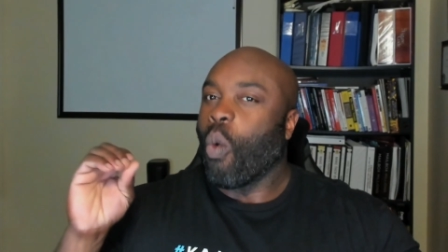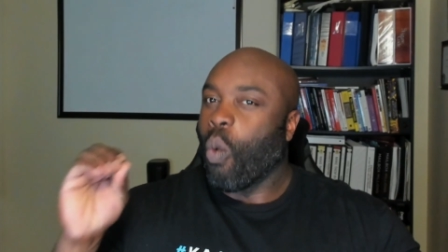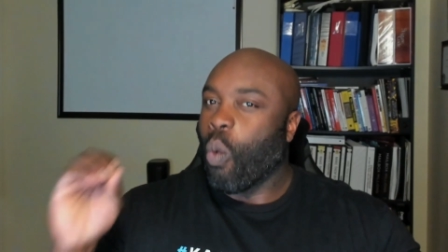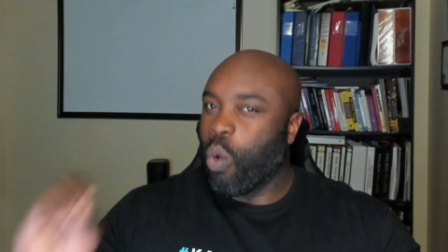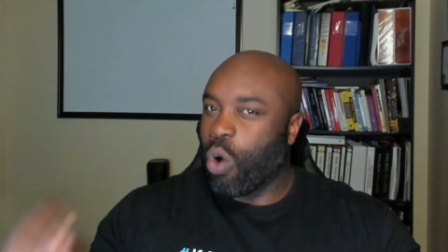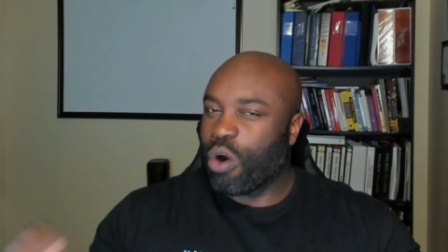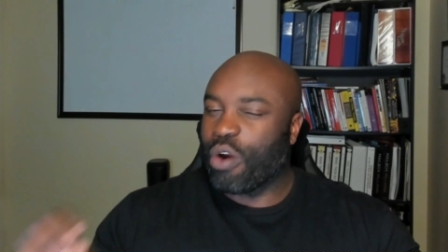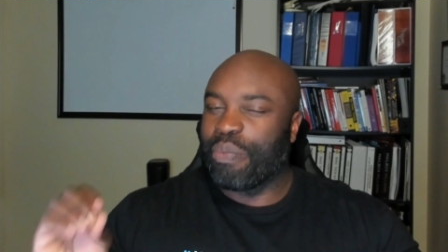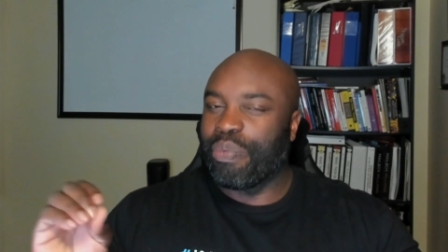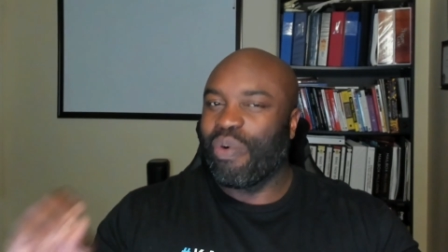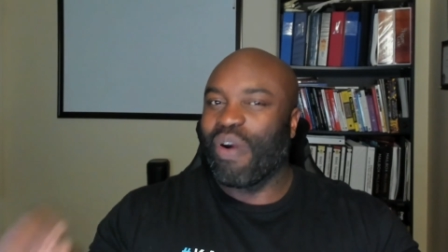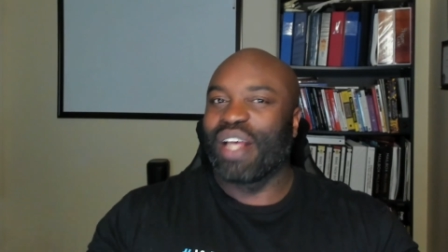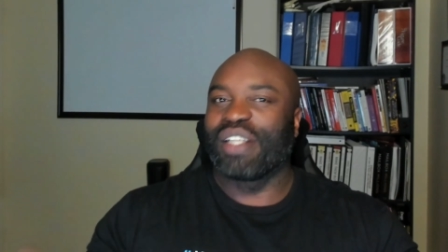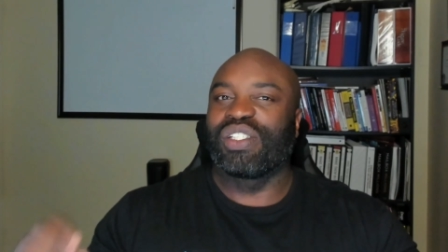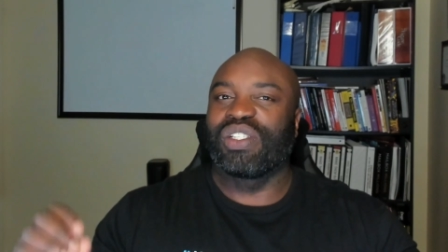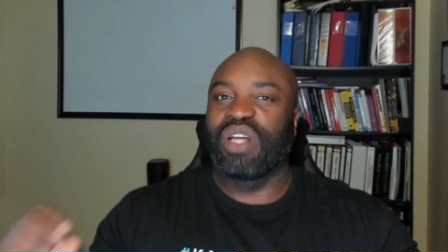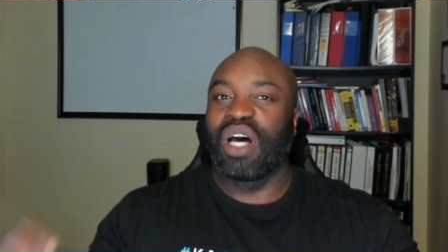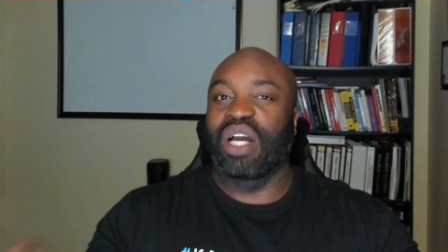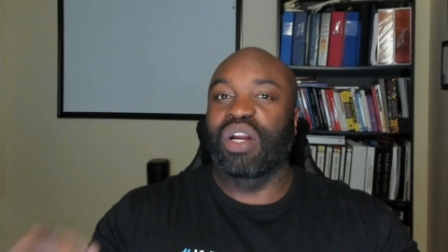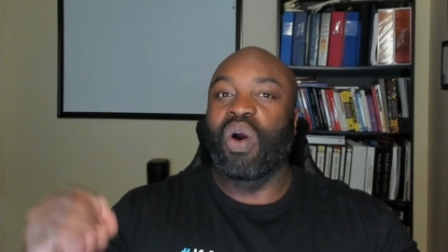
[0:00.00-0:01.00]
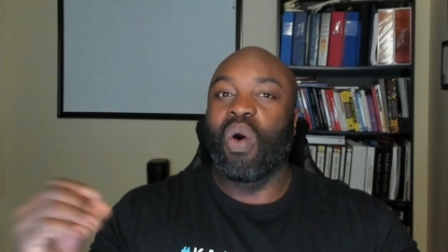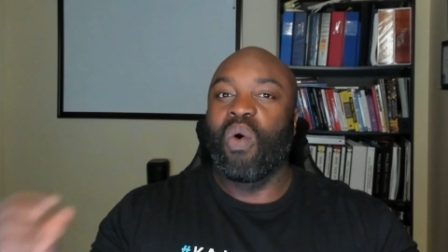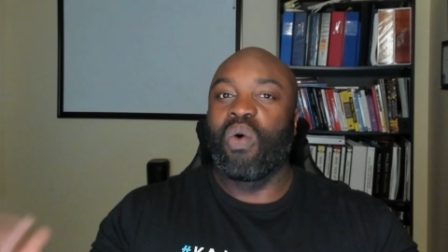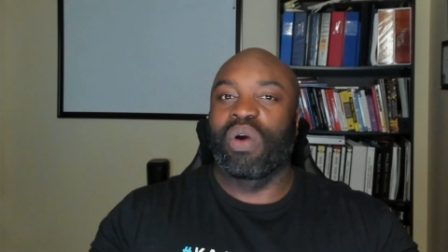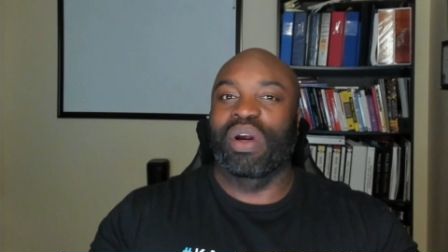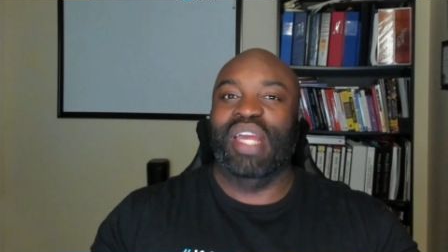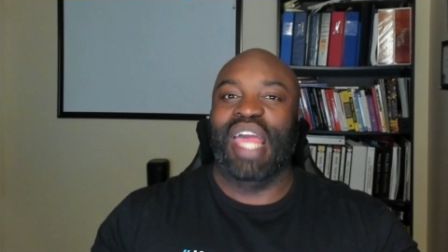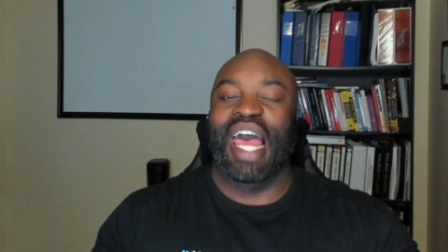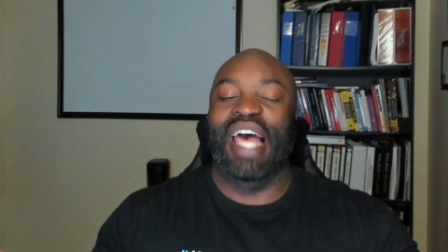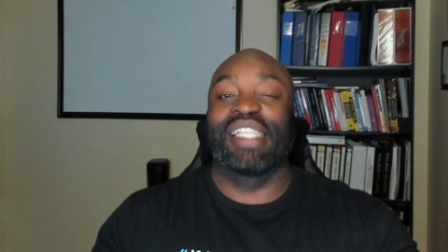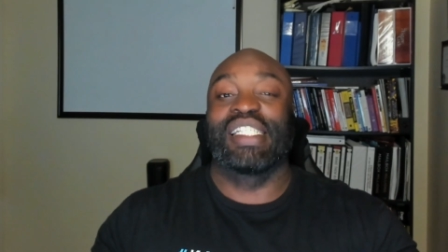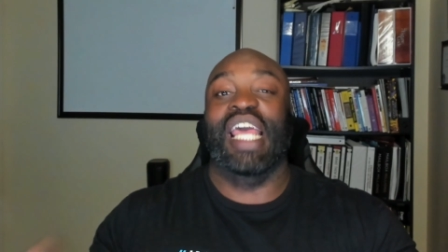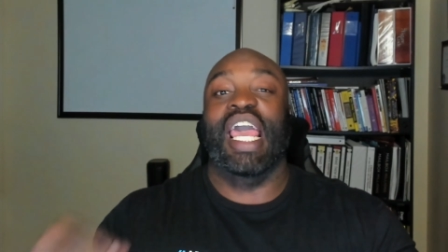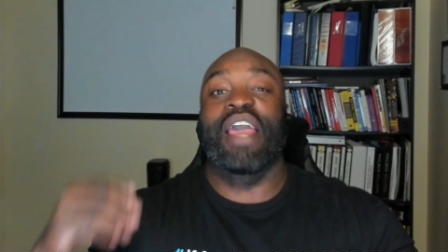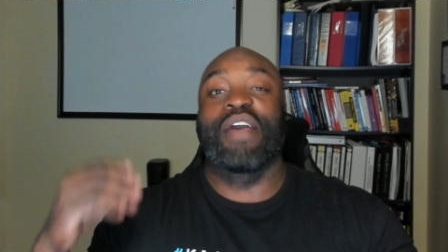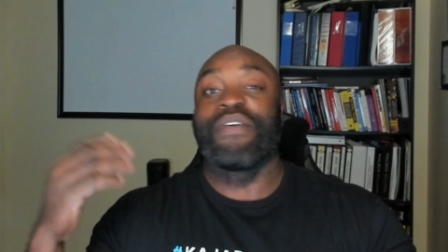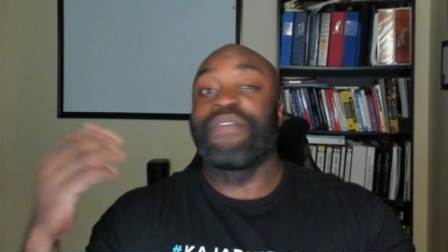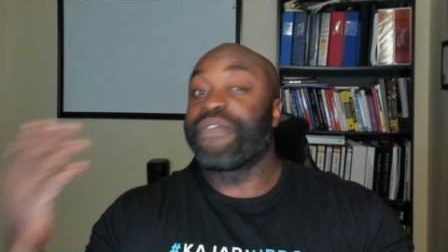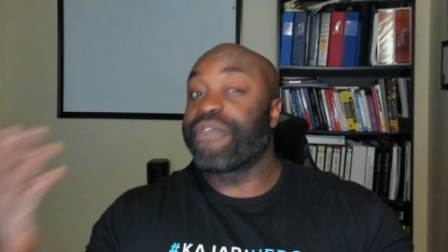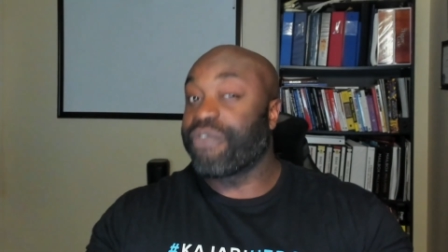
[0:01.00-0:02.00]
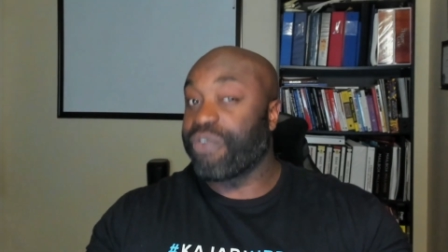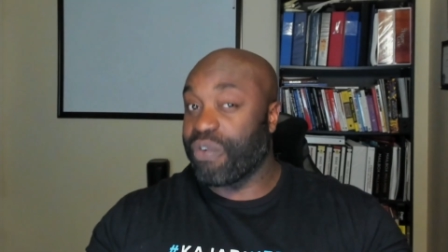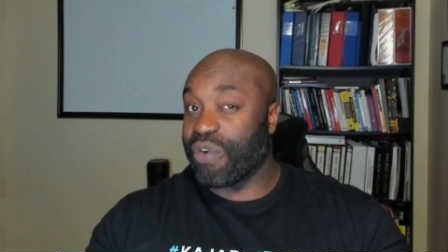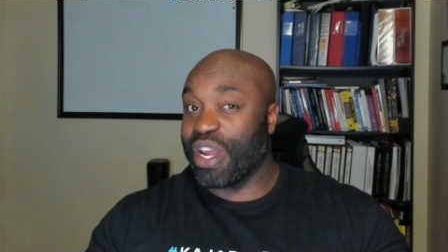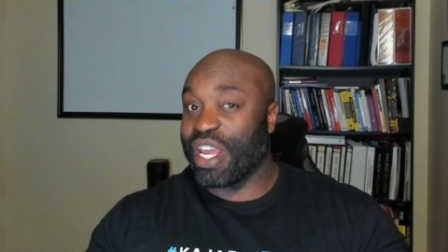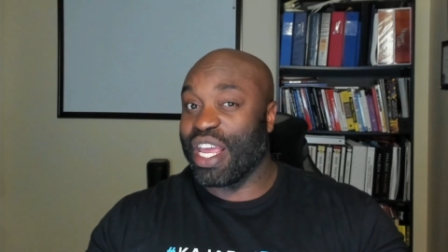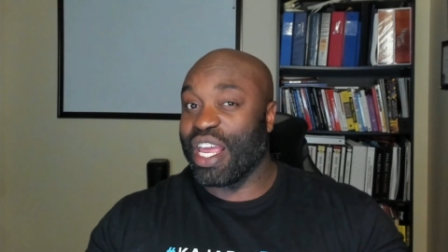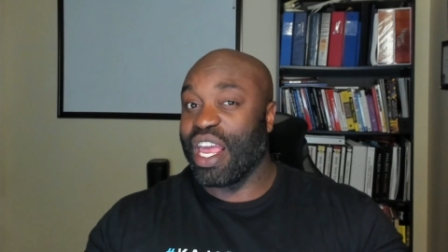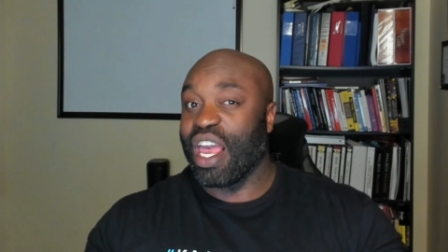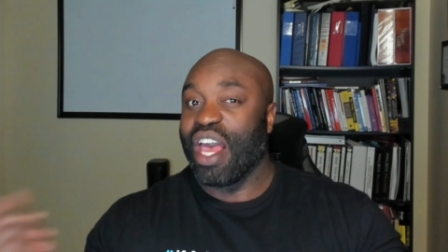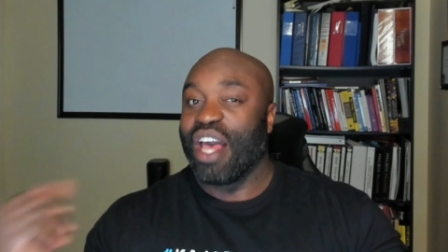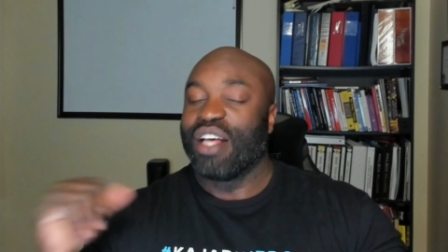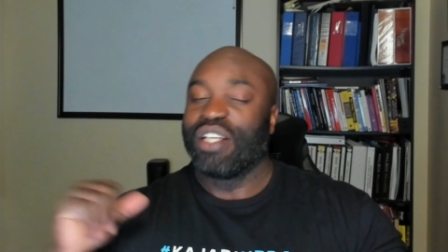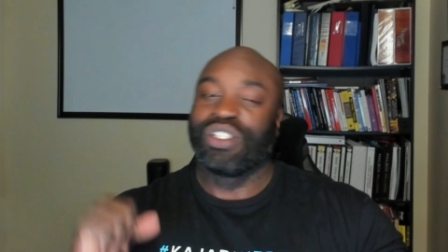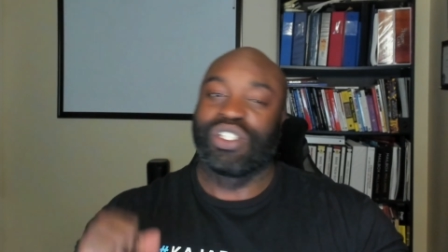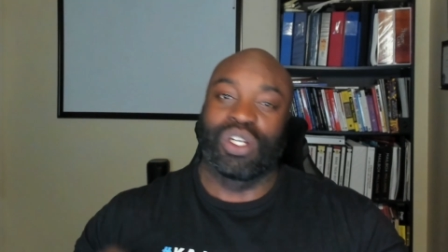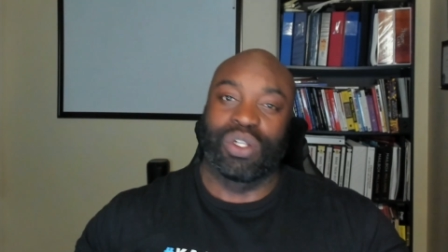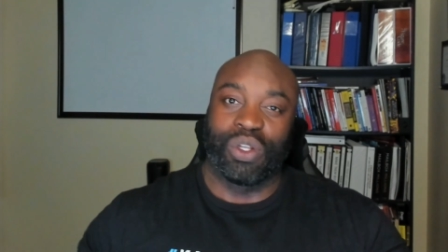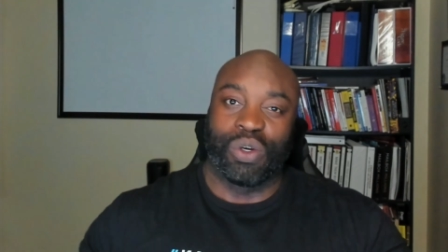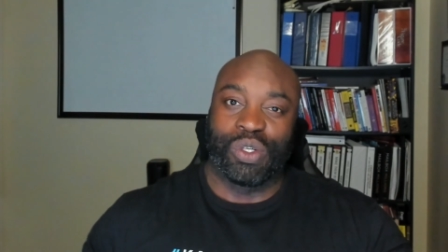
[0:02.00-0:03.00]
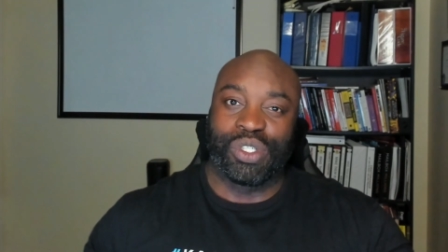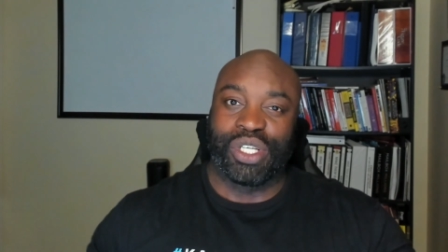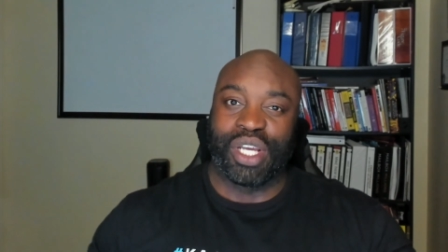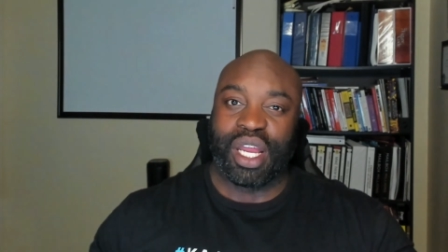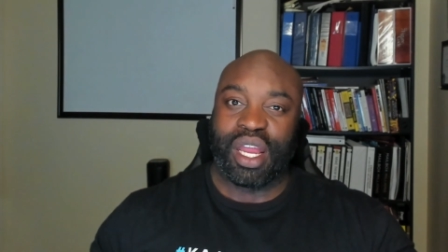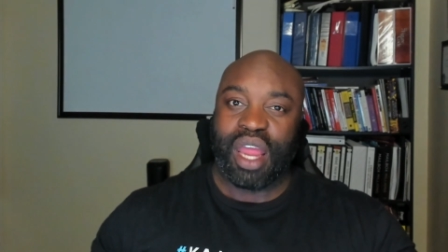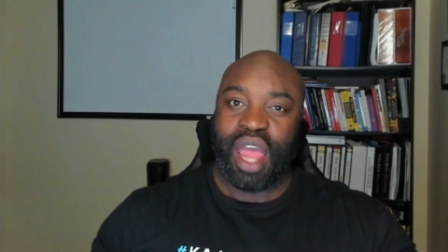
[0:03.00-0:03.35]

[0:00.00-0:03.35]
WordPress.org has a free solution.